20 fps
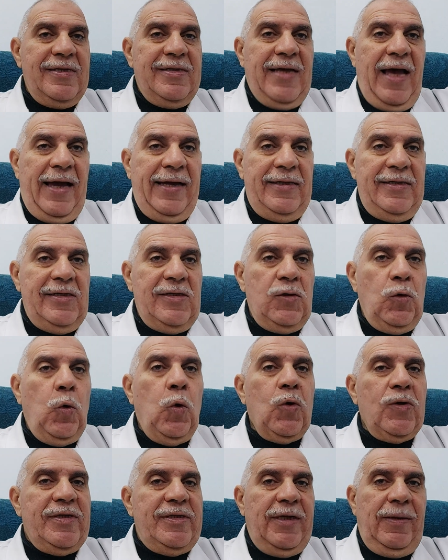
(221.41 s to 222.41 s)
signs
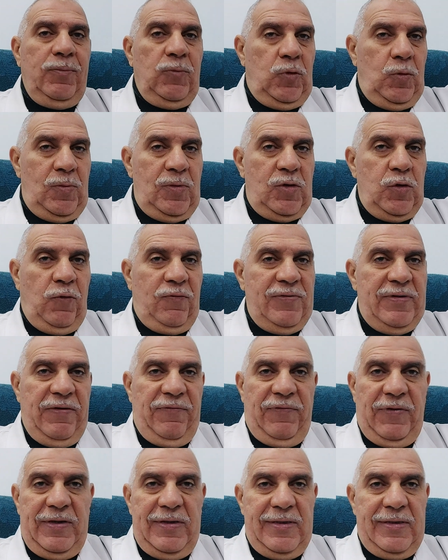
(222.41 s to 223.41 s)
or symptoms of
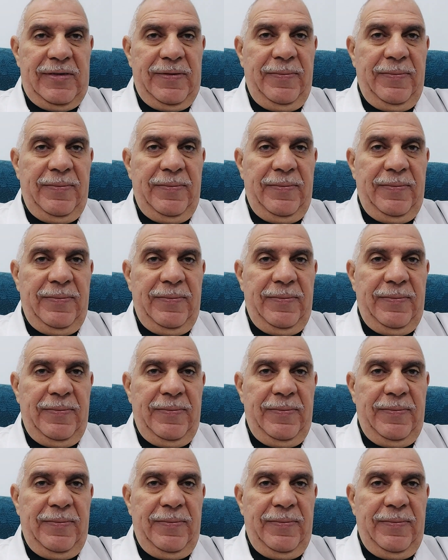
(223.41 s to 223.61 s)
syphilis.